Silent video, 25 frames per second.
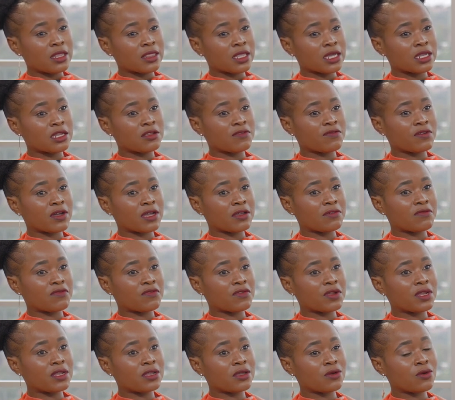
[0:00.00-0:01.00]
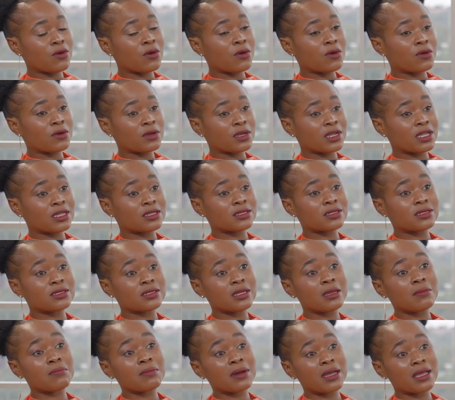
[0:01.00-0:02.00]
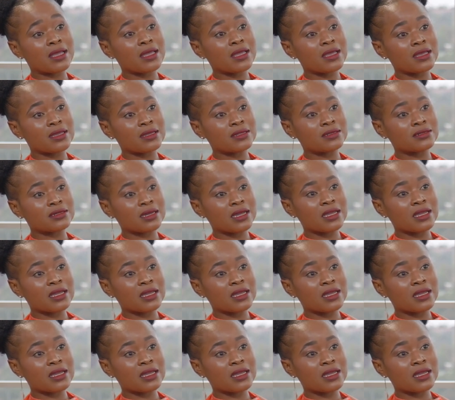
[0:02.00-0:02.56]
that if I've really gone a step ahead,